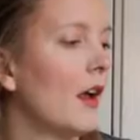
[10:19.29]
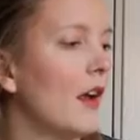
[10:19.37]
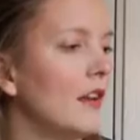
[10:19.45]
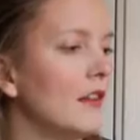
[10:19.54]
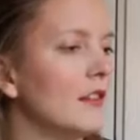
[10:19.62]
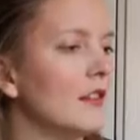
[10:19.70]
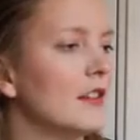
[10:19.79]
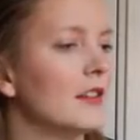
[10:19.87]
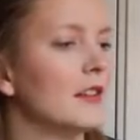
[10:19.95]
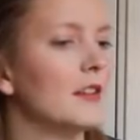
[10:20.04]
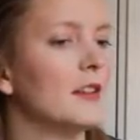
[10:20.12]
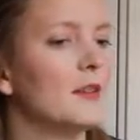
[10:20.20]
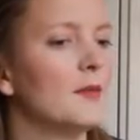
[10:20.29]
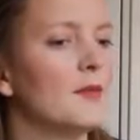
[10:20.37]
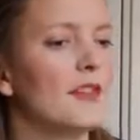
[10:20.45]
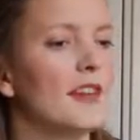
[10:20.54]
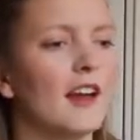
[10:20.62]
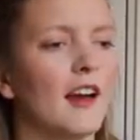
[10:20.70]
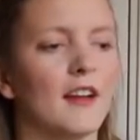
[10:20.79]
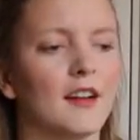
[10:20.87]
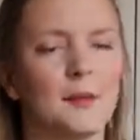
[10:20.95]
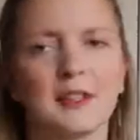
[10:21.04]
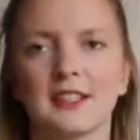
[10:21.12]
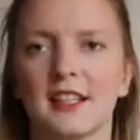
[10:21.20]
and yeah,
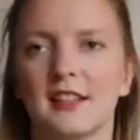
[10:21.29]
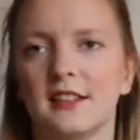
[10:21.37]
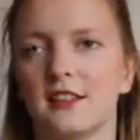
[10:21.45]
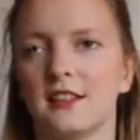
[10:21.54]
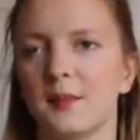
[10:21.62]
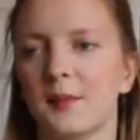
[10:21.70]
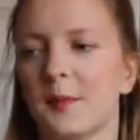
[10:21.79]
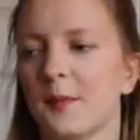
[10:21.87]
I'm excited.